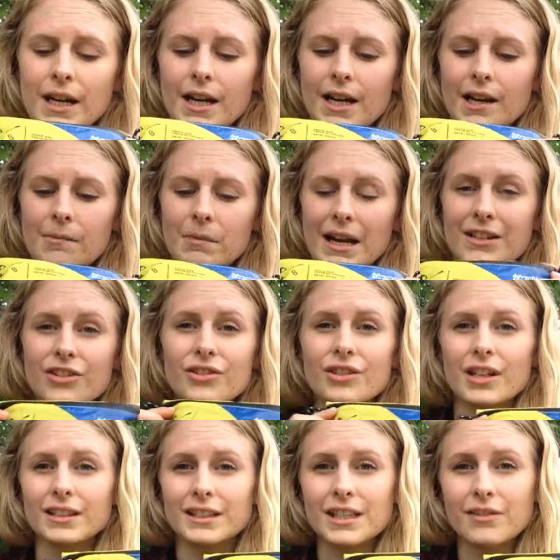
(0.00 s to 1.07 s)
I just
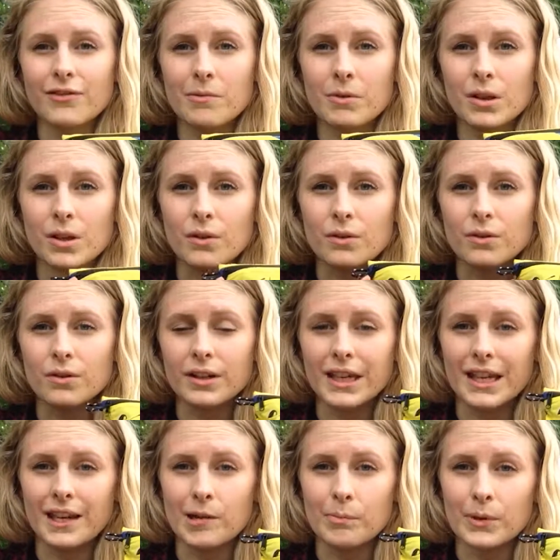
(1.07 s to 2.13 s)
got this from a local
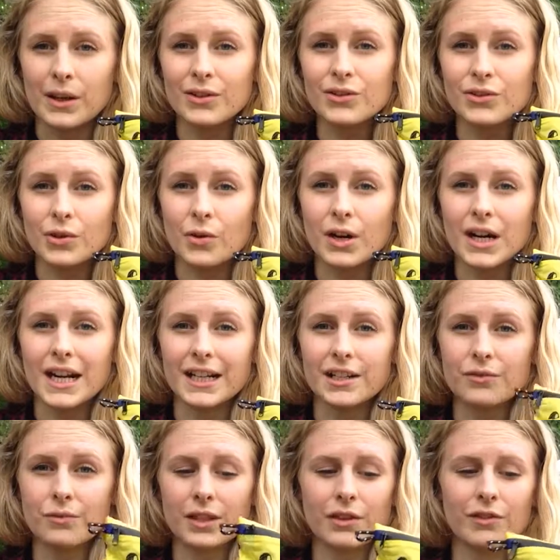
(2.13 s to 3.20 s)
camping store, and
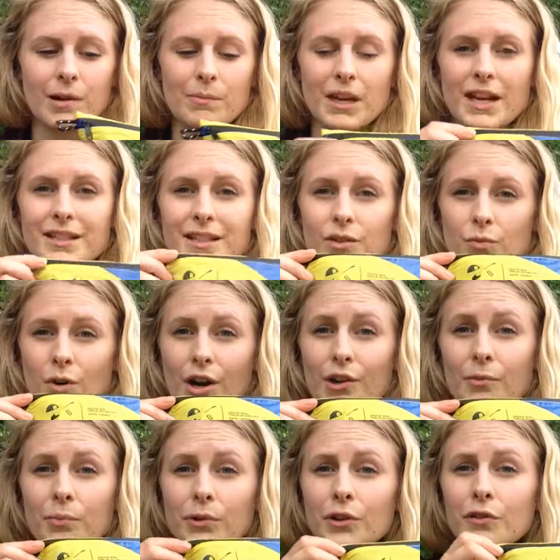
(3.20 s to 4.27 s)
it's really great because it's
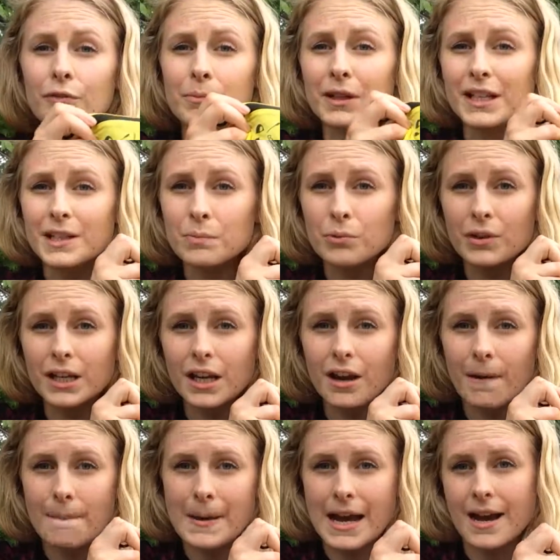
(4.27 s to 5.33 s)
waterproof, but it's pretty
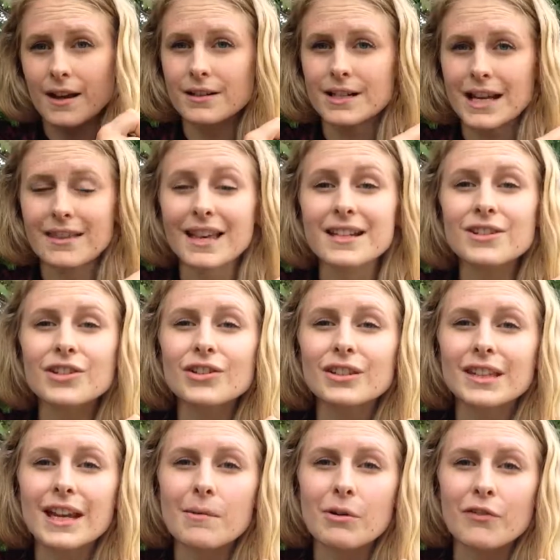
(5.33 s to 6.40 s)
compact. And that's the
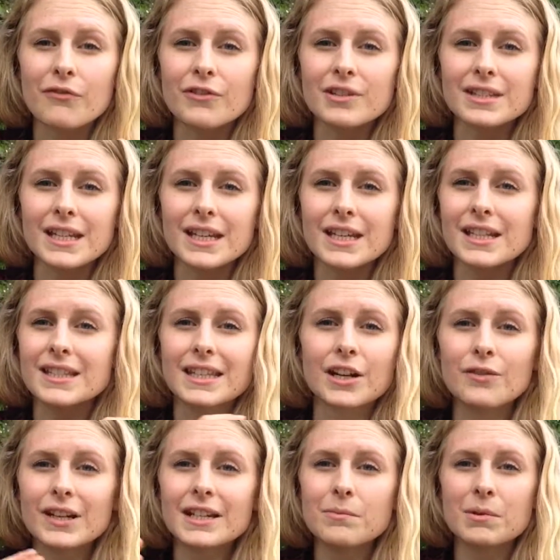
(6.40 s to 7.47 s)
good thing about first aid kits. They
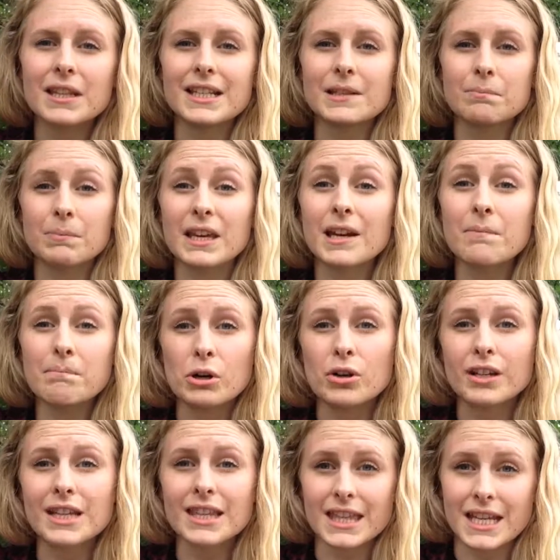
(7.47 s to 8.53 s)
don't need to be these big
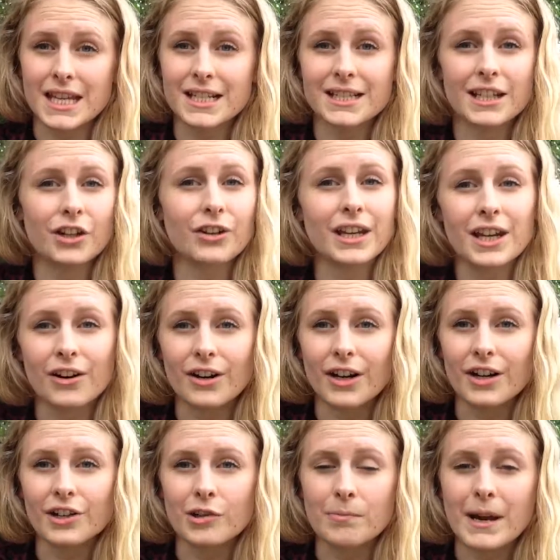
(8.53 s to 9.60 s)
bulky things that you're
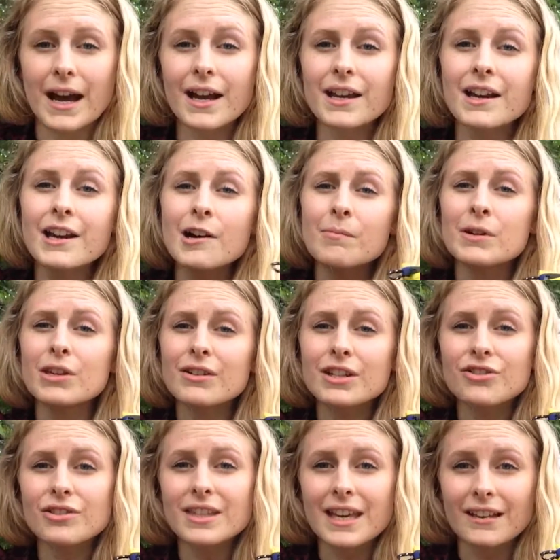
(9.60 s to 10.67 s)
carrying on your back, but you
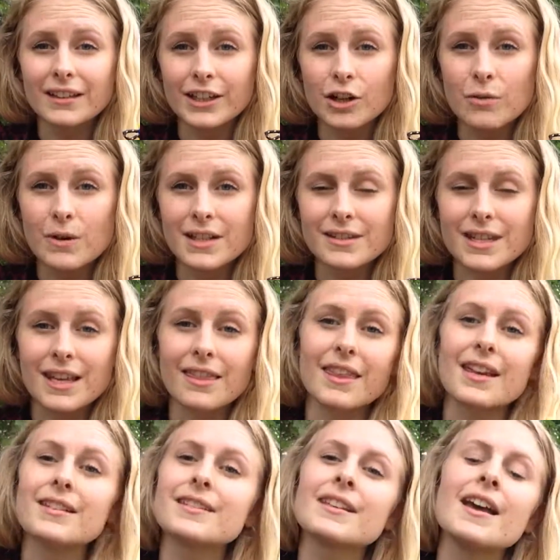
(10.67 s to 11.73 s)
can just get little ones like
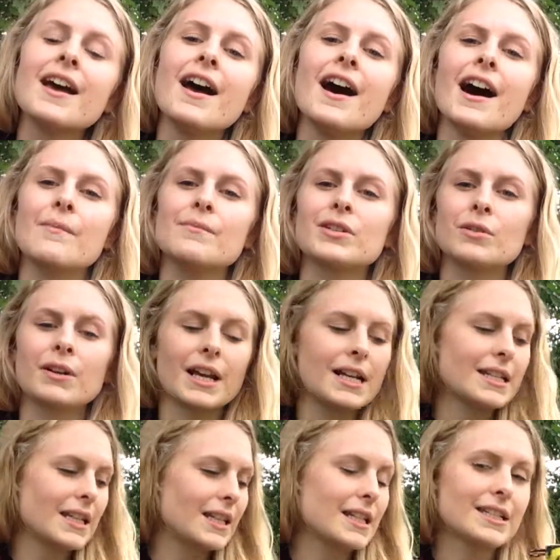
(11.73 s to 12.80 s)
this. So what I
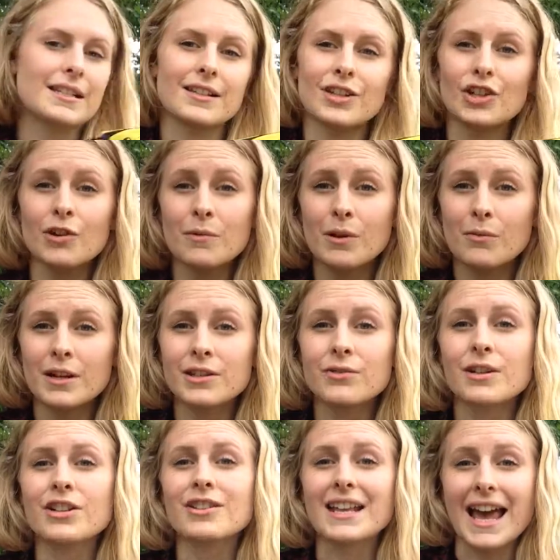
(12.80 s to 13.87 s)
did, this is a human one,
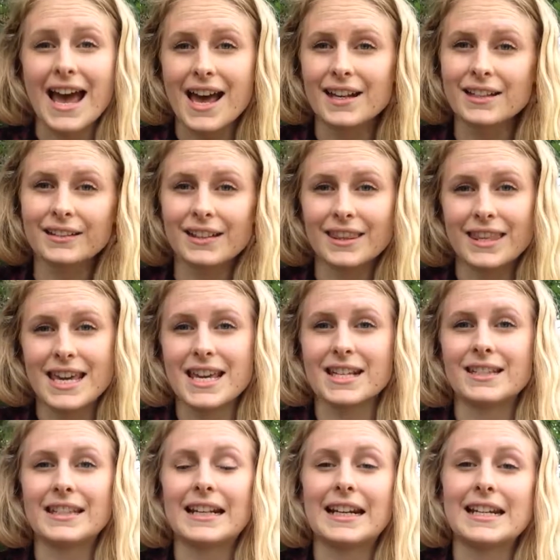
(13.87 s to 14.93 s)
so I just added the
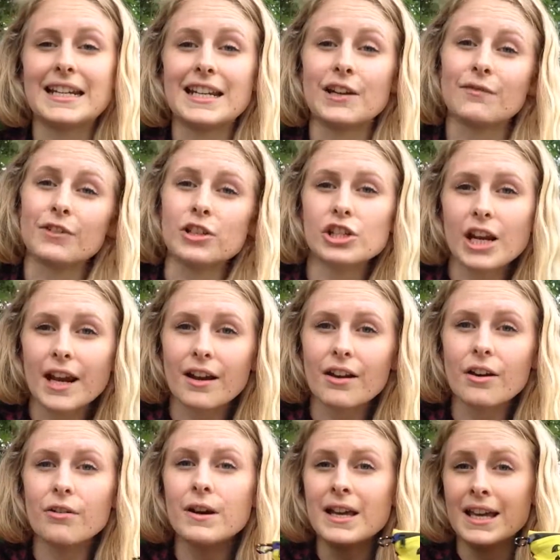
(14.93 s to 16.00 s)
things that I need for
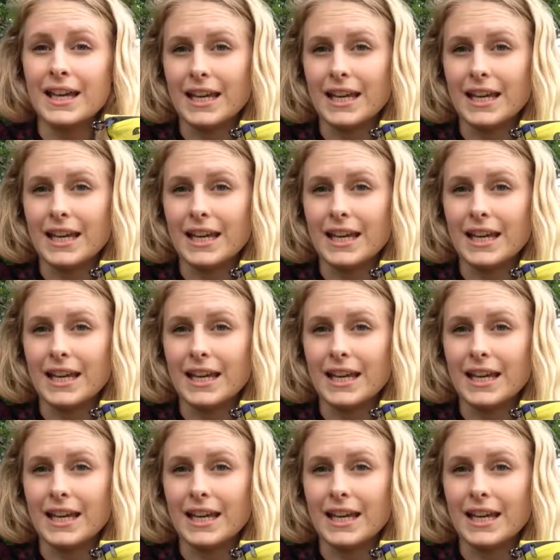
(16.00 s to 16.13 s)
Django